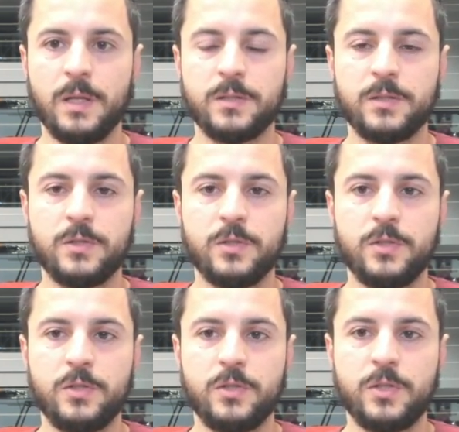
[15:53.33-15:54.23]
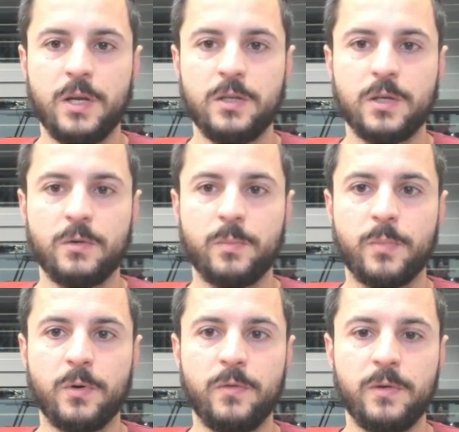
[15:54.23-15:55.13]
Let's change
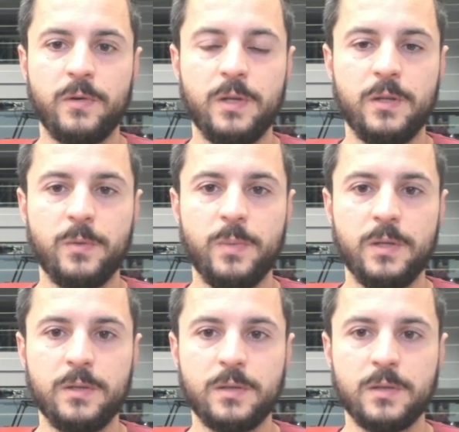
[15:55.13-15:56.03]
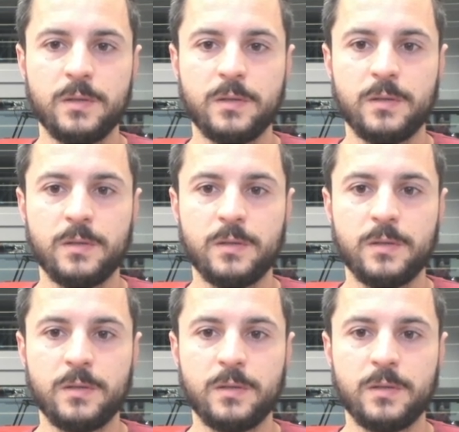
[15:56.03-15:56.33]
our profile a little bit.